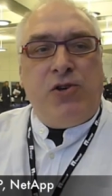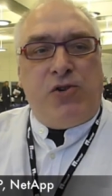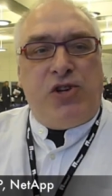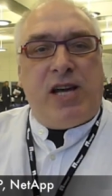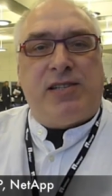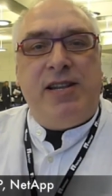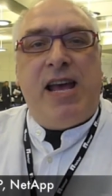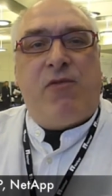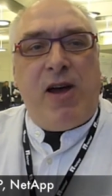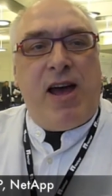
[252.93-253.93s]
You just
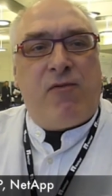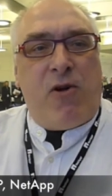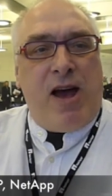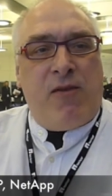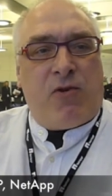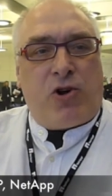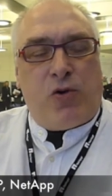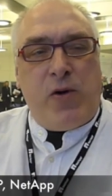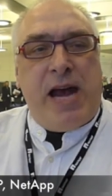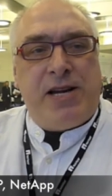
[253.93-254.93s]
never, ever, ever
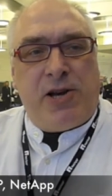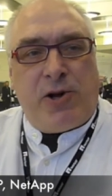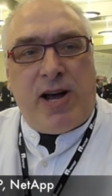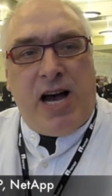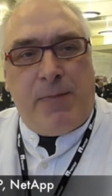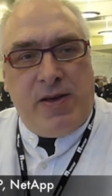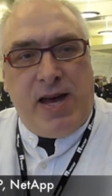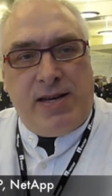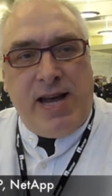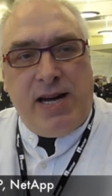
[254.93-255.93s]
create another copy of
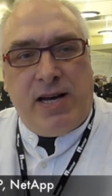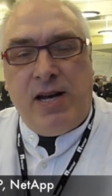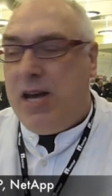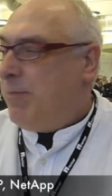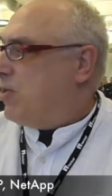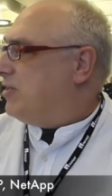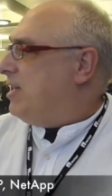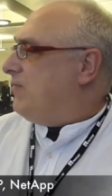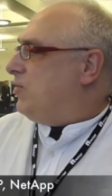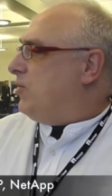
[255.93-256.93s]
that data because
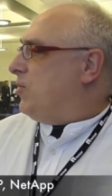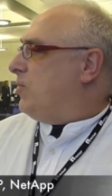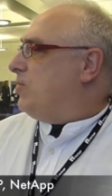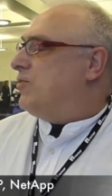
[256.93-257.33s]
if you do,